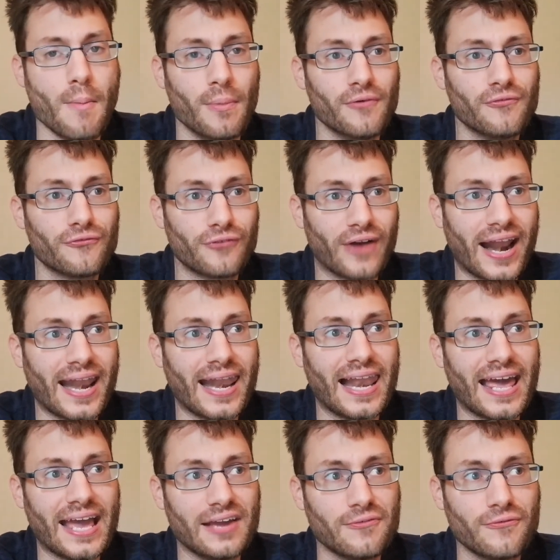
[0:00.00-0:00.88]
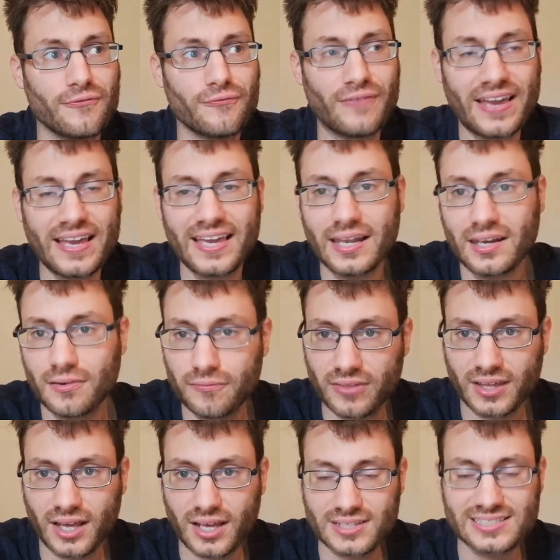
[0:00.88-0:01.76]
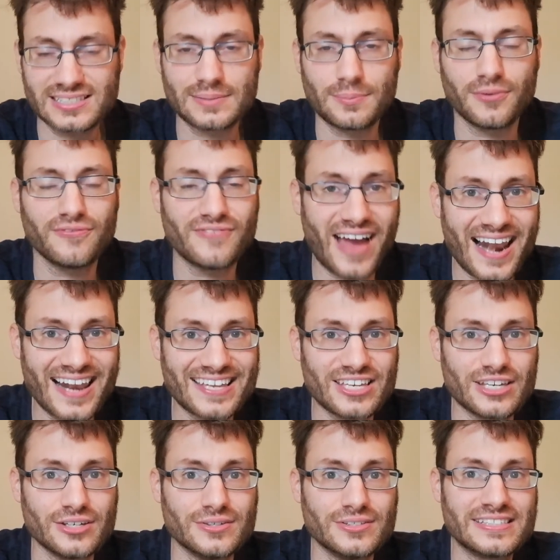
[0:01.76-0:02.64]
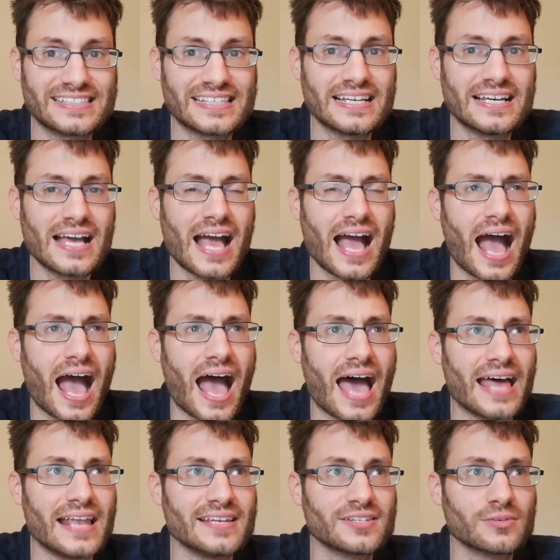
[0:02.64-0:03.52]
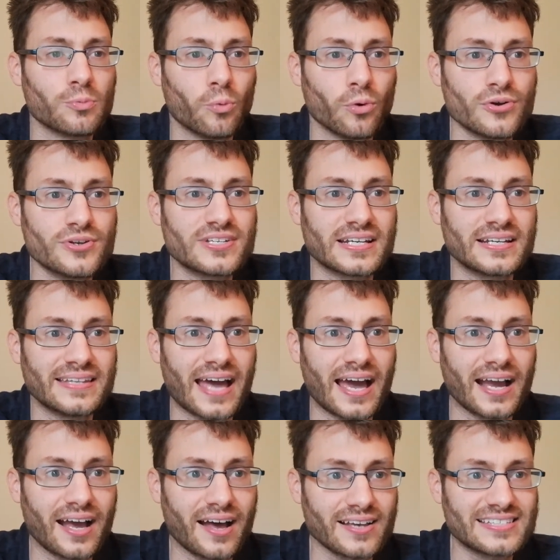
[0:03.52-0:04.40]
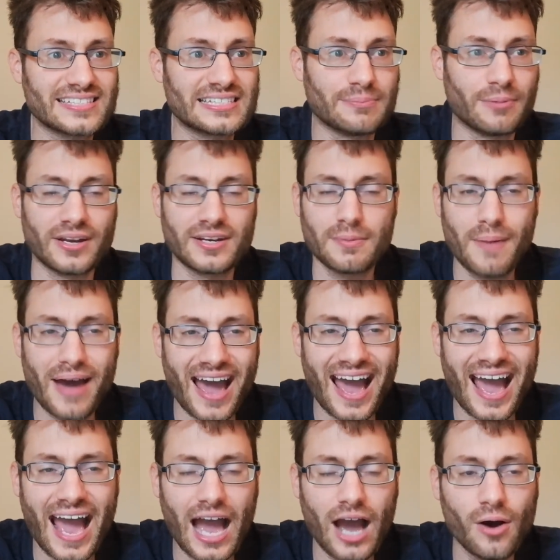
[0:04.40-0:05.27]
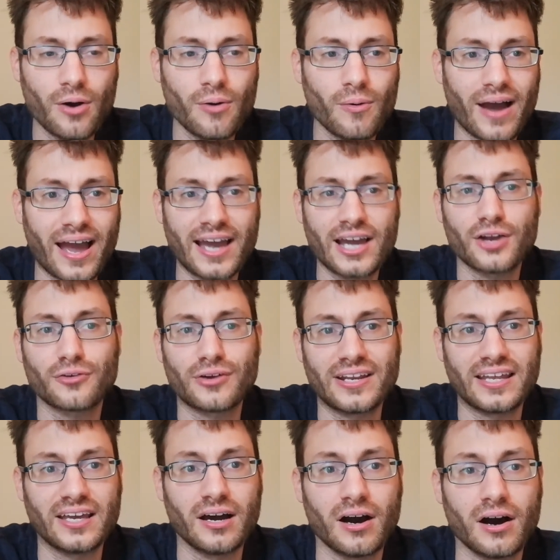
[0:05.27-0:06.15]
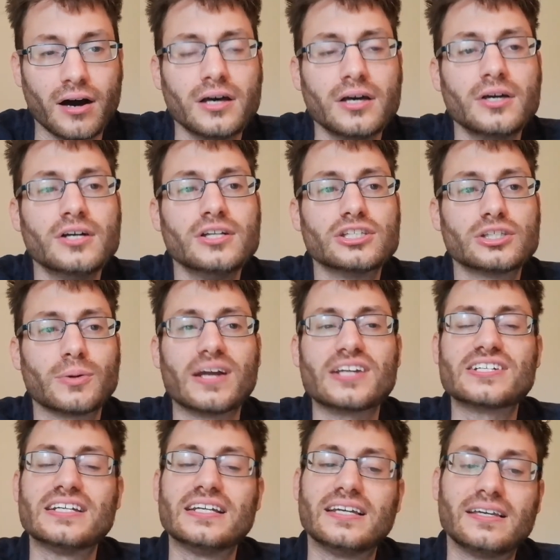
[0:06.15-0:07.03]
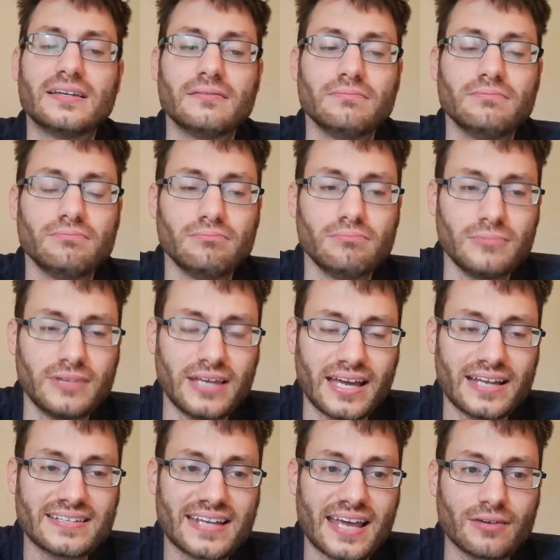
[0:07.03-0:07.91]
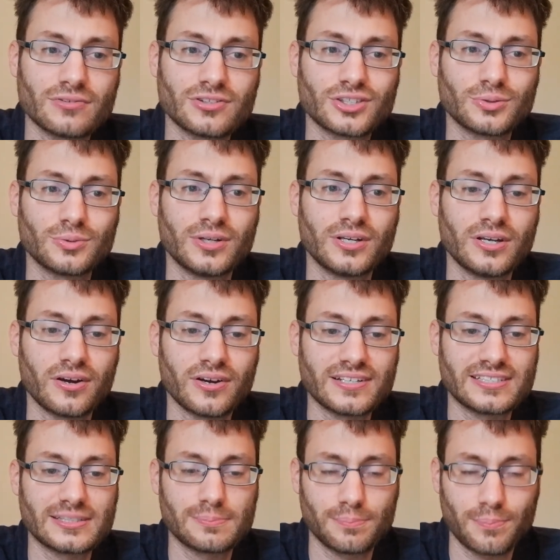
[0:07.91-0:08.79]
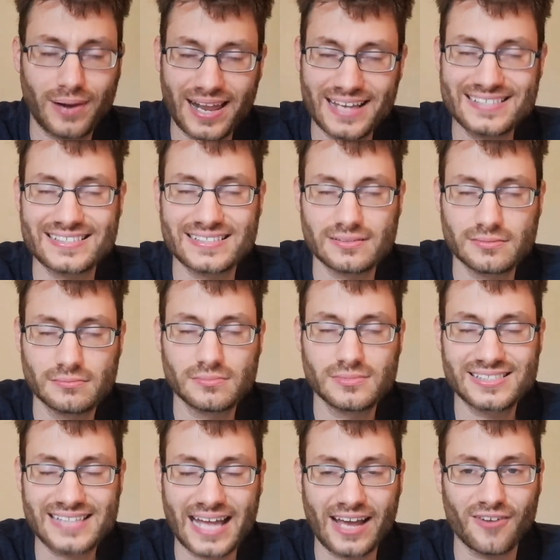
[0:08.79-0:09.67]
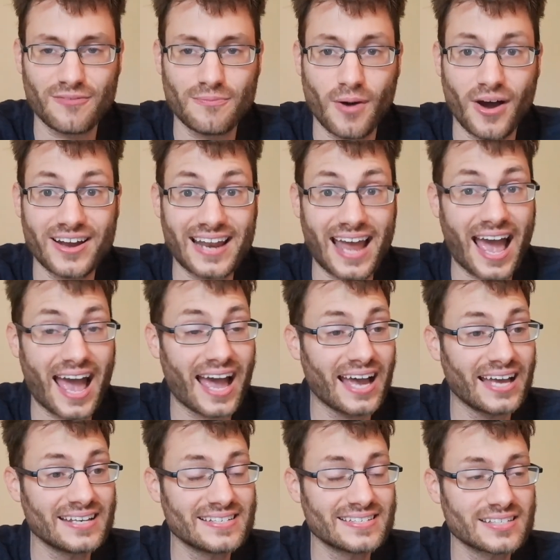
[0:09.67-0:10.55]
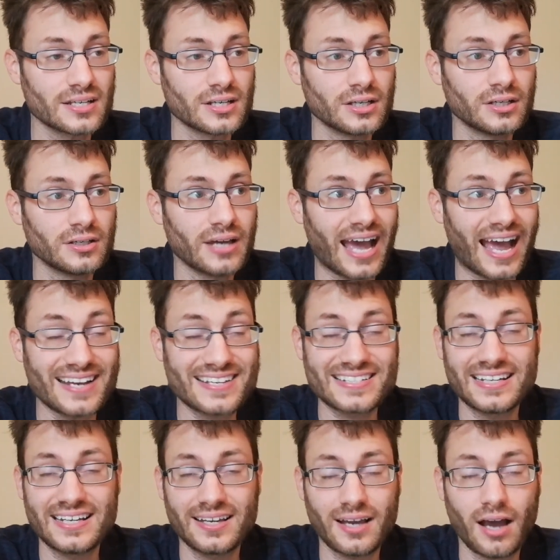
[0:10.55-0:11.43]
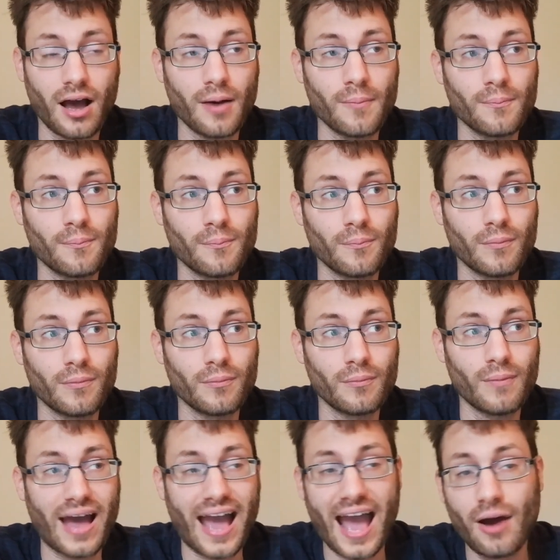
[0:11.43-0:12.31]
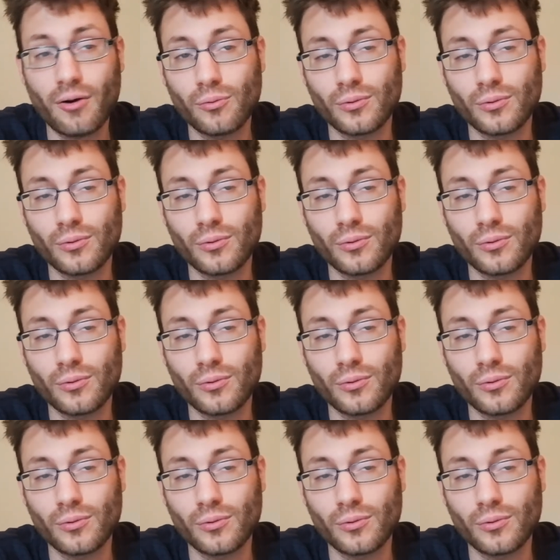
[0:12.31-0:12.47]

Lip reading: friendly, thinking of the customer values and wanting that customer, no matter how angry they are, to actually get down to a nice, pleasant state of mind and actually come out